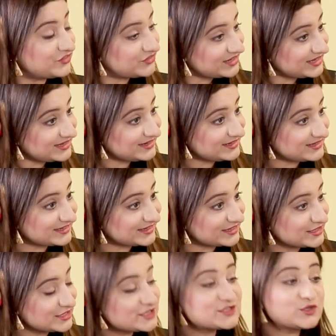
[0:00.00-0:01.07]

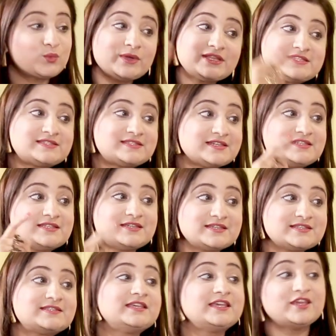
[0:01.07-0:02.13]
really so which city
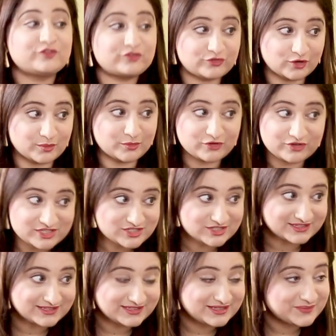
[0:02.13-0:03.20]
is he from
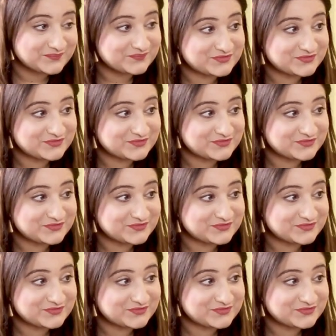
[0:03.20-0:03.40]
originally